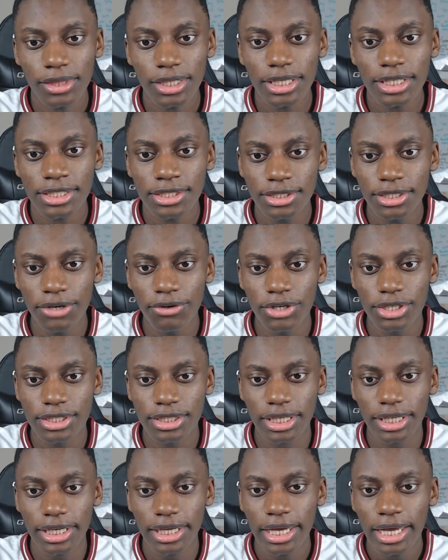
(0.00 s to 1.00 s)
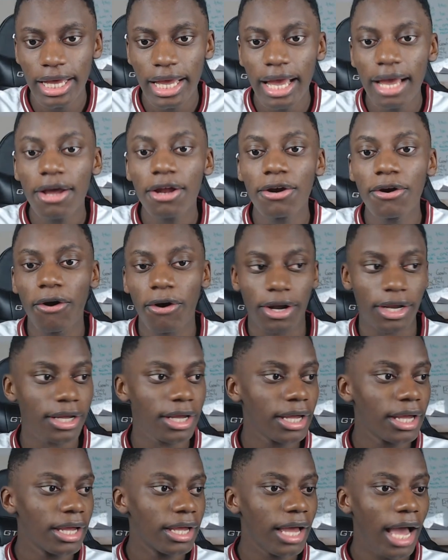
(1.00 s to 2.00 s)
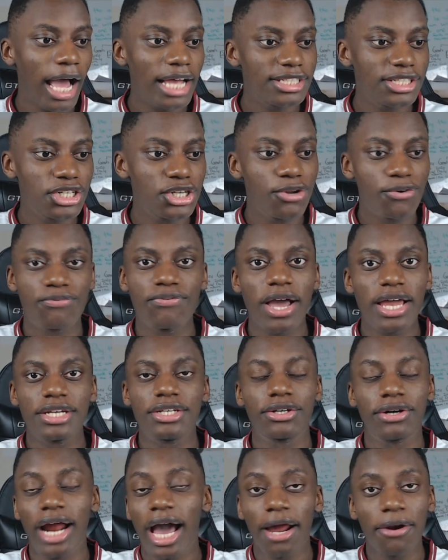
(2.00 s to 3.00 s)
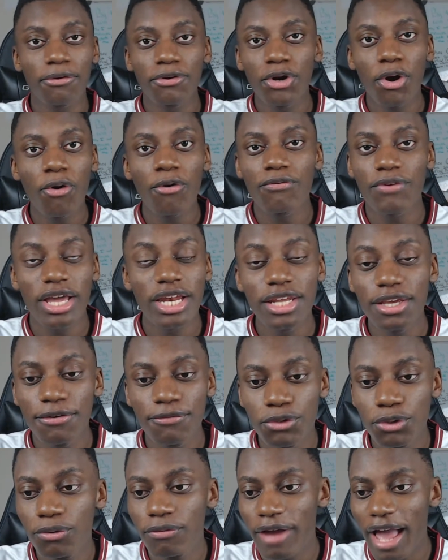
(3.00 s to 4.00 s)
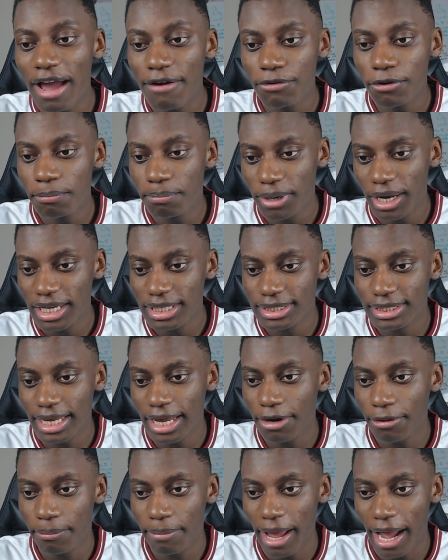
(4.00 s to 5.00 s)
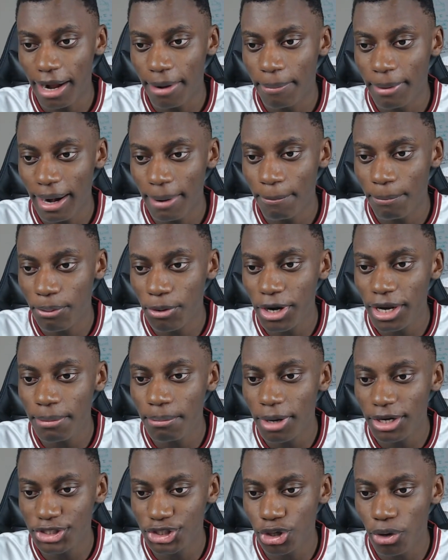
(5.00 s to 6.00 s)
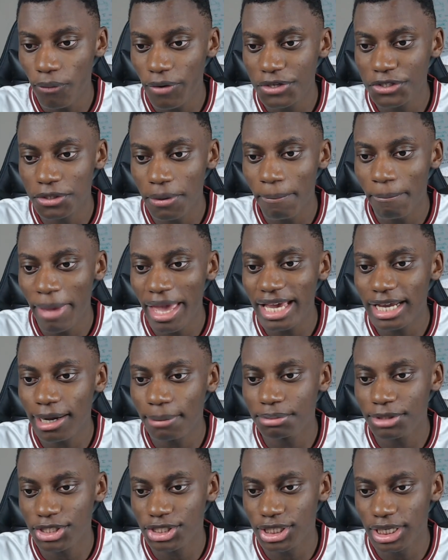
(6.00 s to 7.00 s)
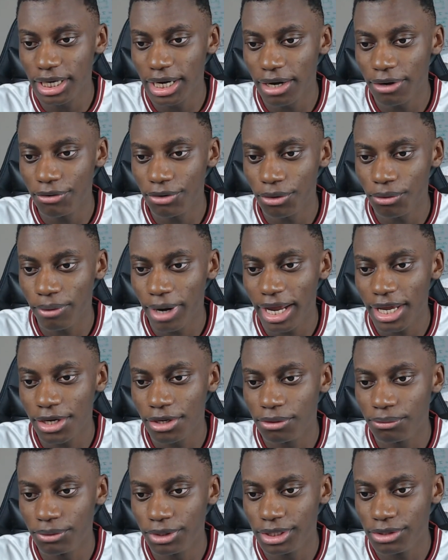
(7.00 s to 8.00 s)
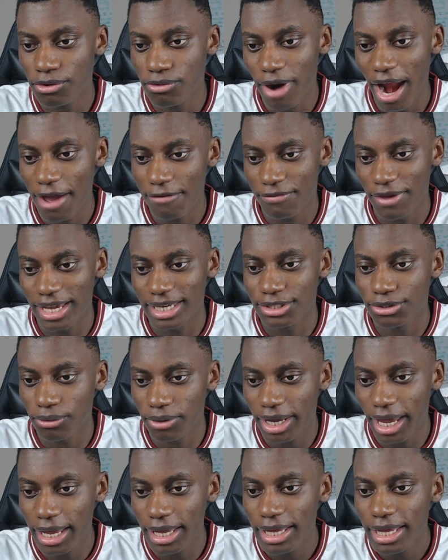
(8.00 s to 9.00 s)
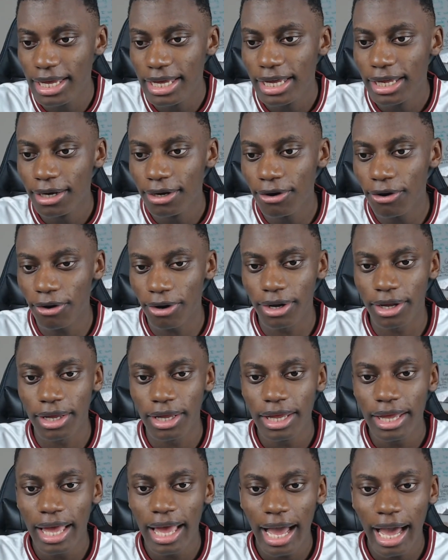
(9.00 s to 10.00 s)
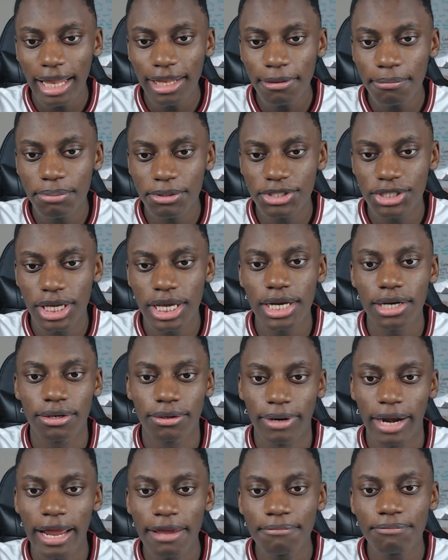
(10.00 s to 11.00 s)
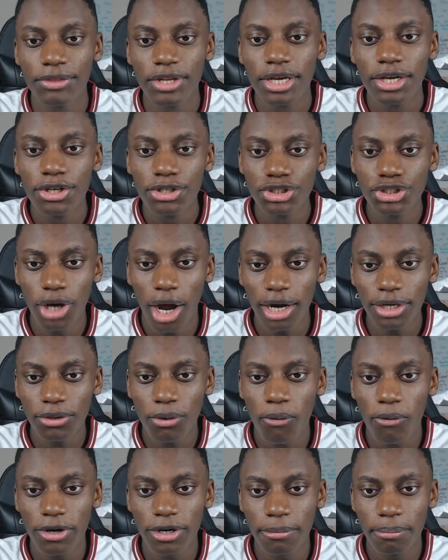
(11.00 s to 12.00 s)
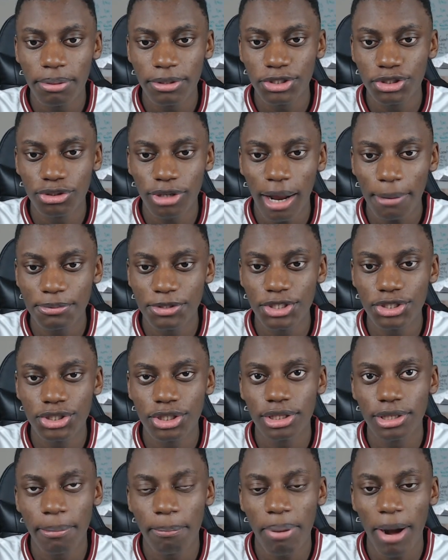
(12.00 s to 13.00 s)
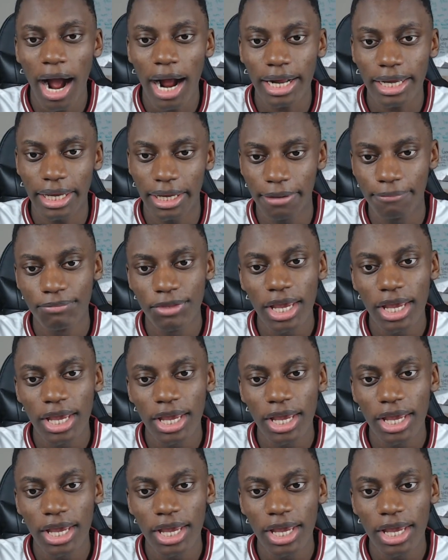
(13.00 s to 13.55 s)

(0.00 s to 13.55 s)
Seriously. Look, as a defender, I don't know if any of you have ever played center back, but I'm pretty much going to make up the scenario right here with graphics, okay? Look, Alaba's here, right? John Cordoba drops into the pocket.